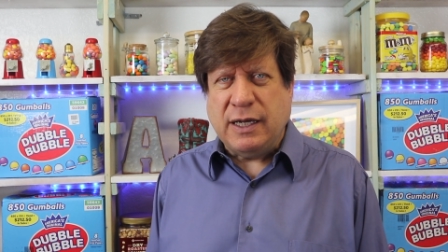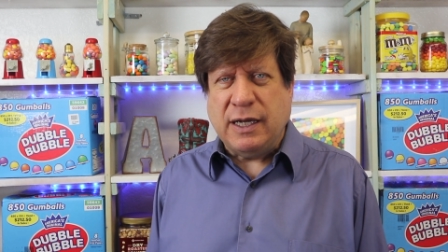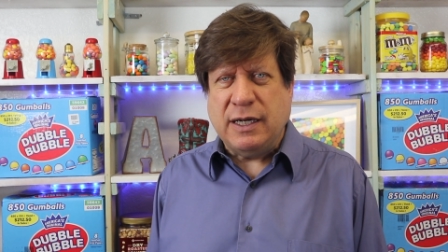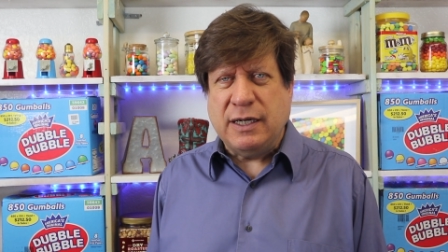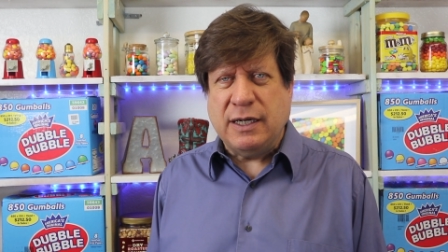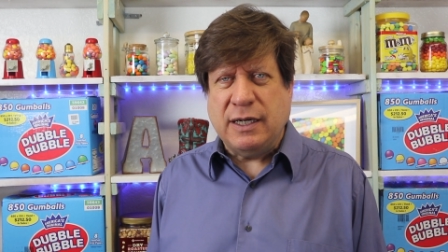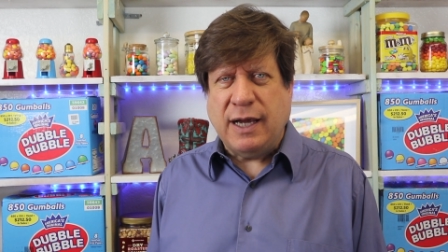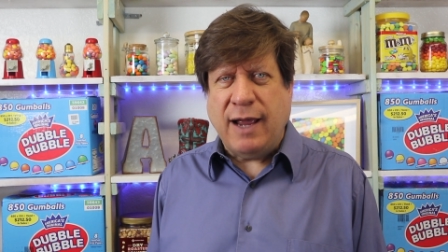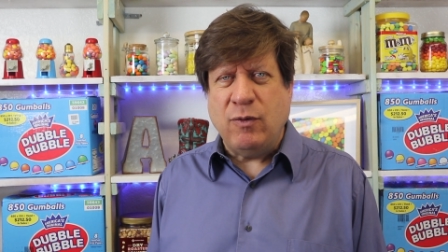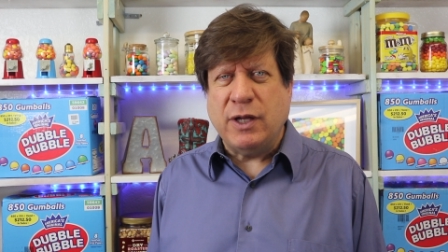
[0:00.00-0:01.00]
And
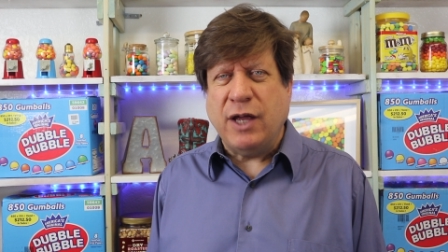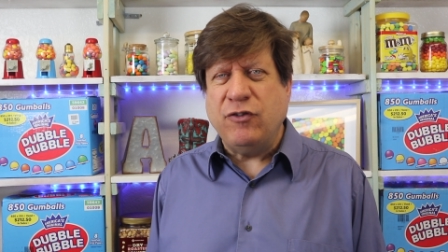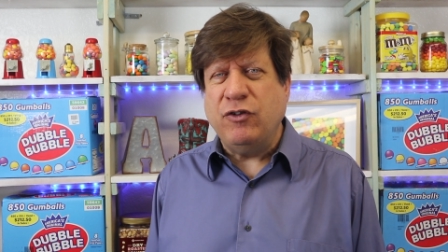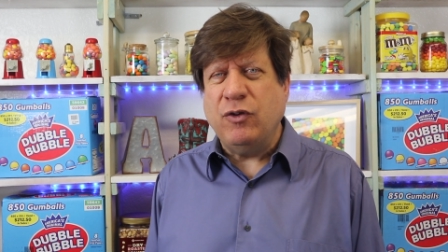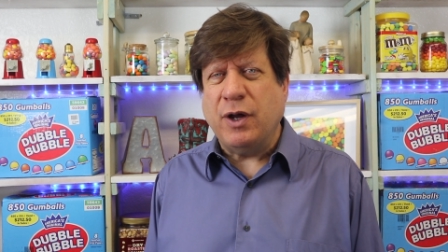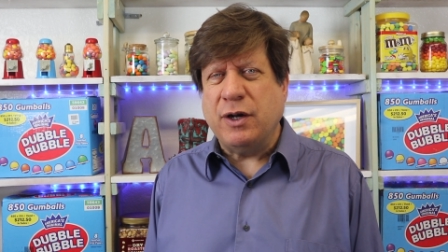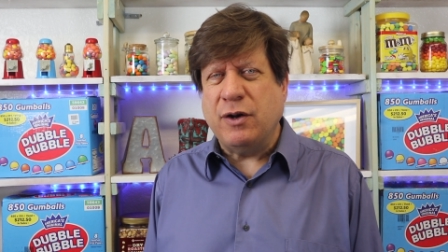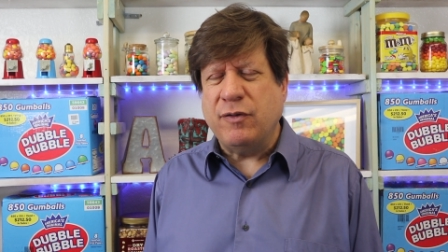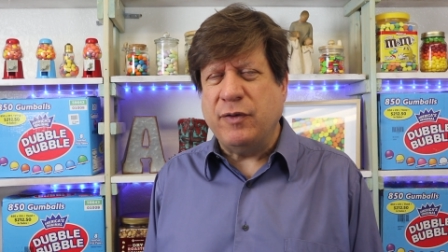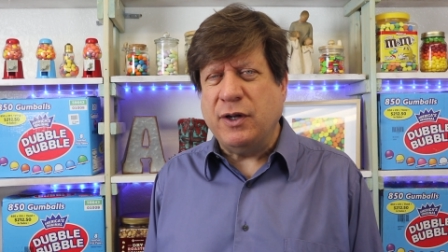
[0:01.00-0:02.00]
I will catch you on
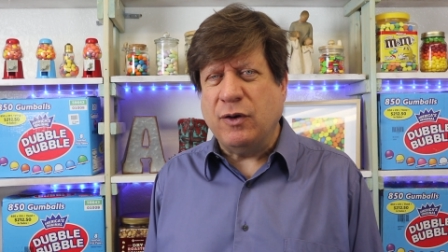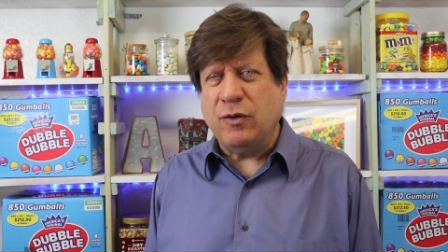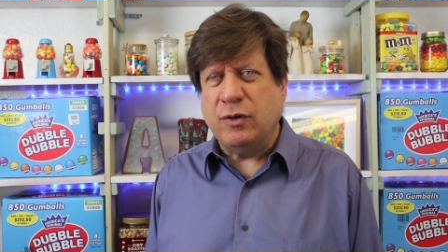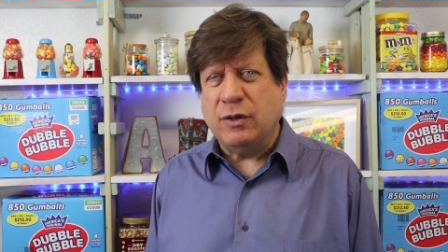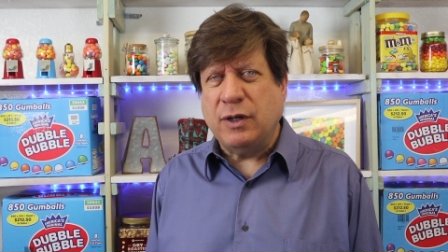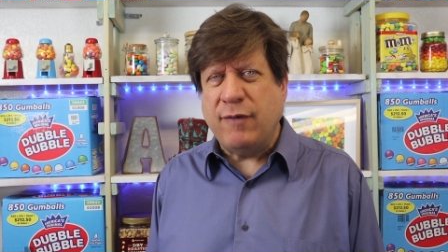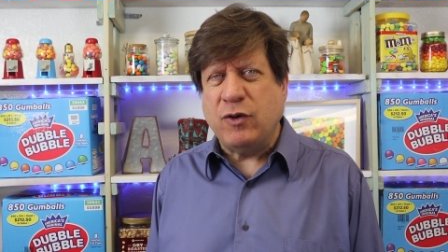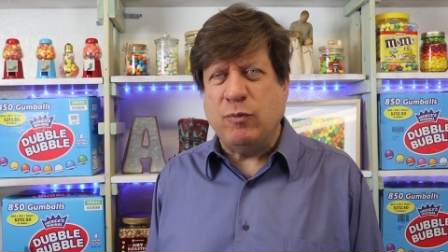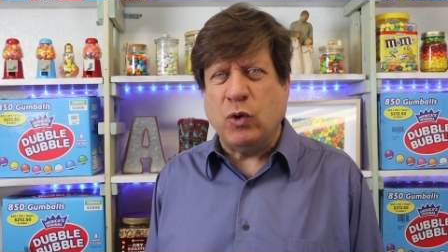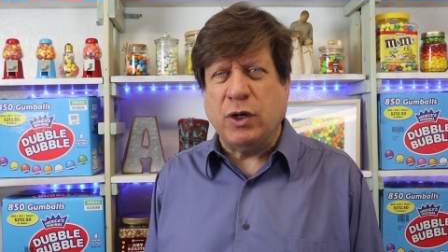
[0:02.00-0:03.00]
another video. Have a
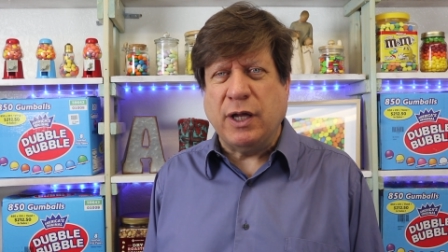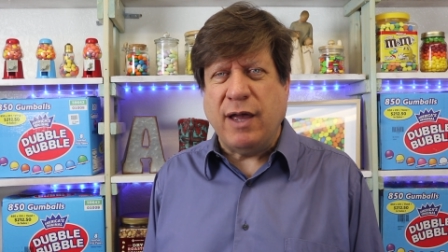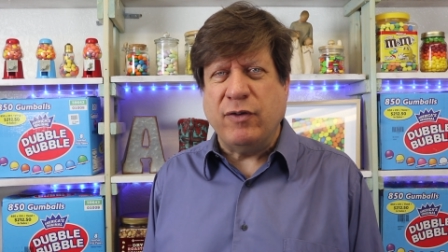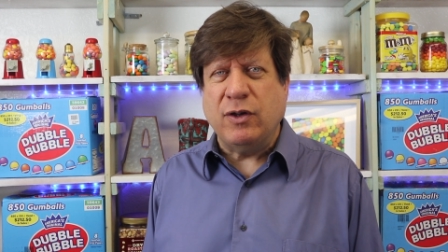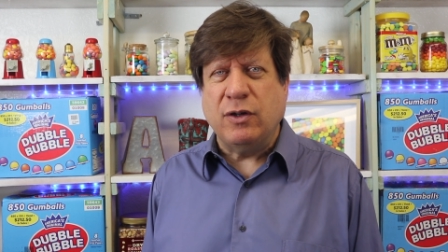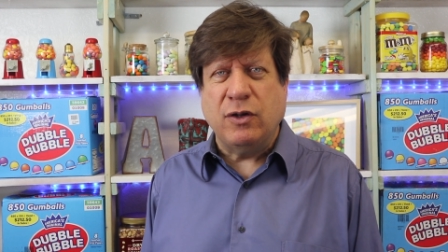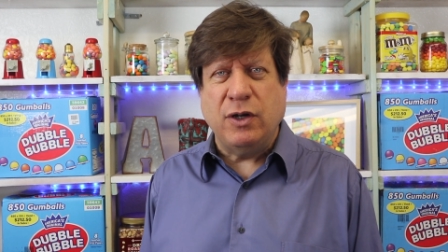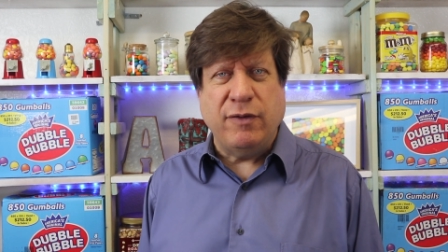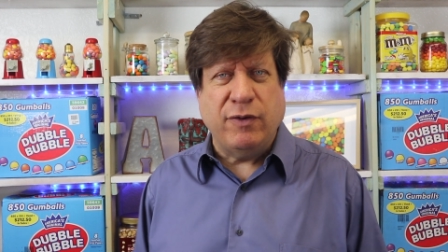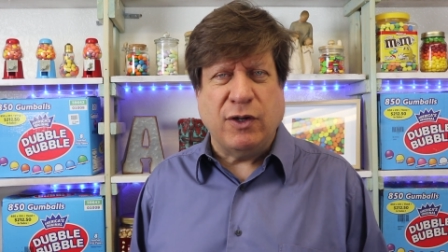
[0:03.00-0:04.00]
good morning, have a
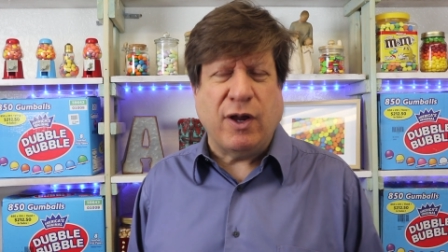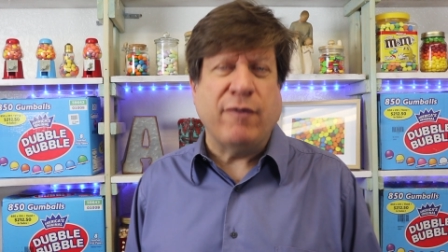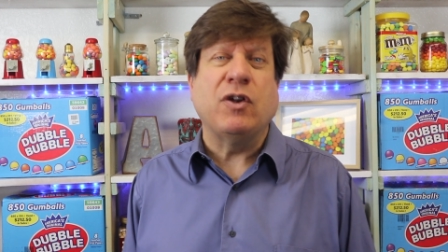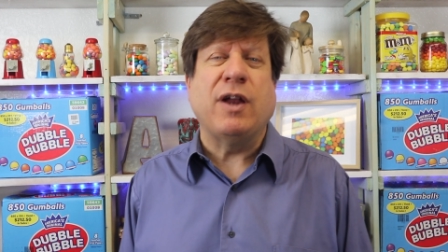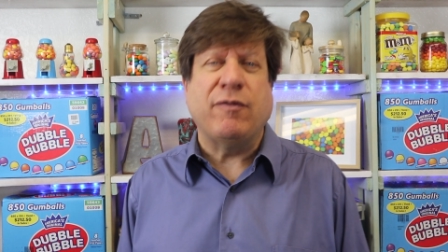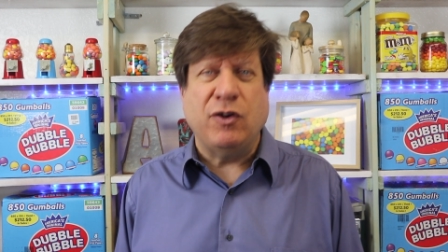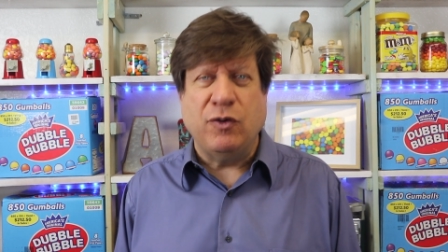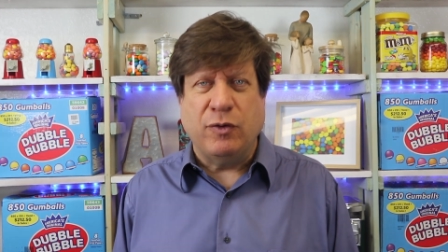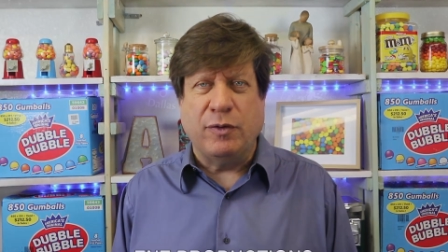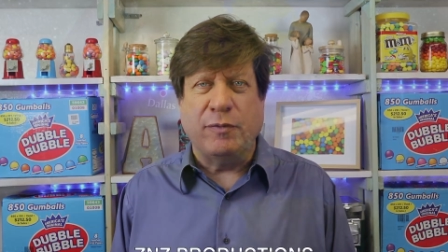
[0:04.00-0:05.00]
good evening, or have a good afternoon.